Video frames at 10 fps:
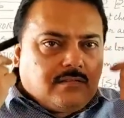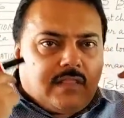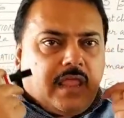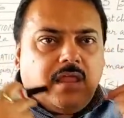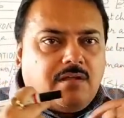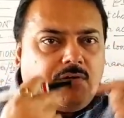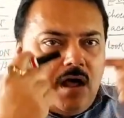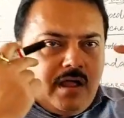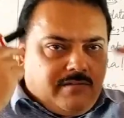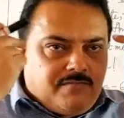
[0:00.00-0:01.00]
They
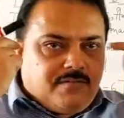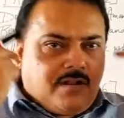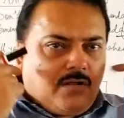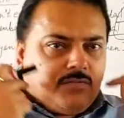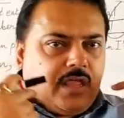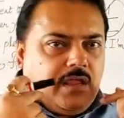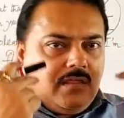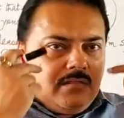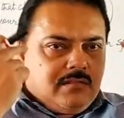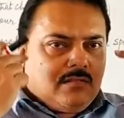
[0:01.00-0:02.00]
arrive, they
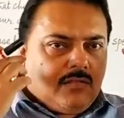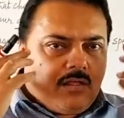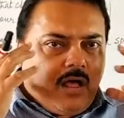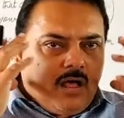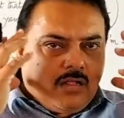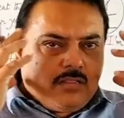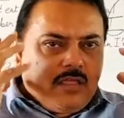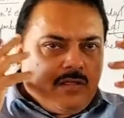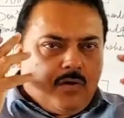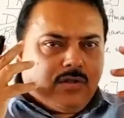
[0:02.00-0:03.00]
are
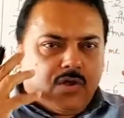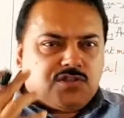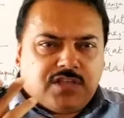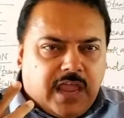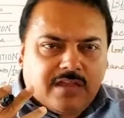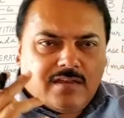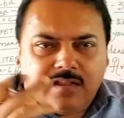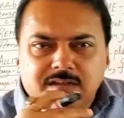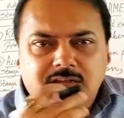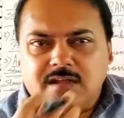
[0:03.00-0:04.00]
there on your skin,
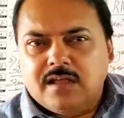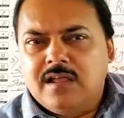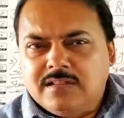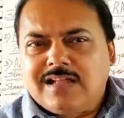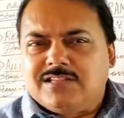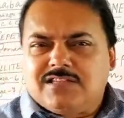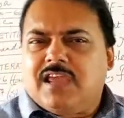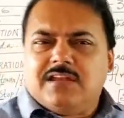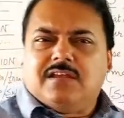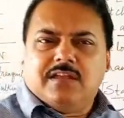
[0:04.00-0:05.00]
and that's a
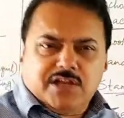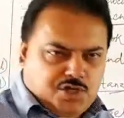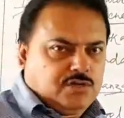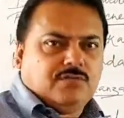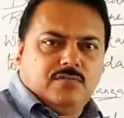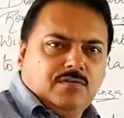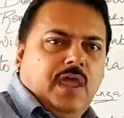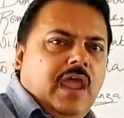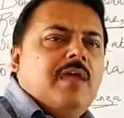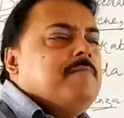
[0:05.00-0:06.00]
skin condition.
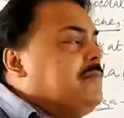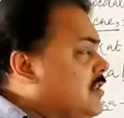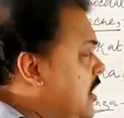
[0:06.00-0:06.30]
Okay?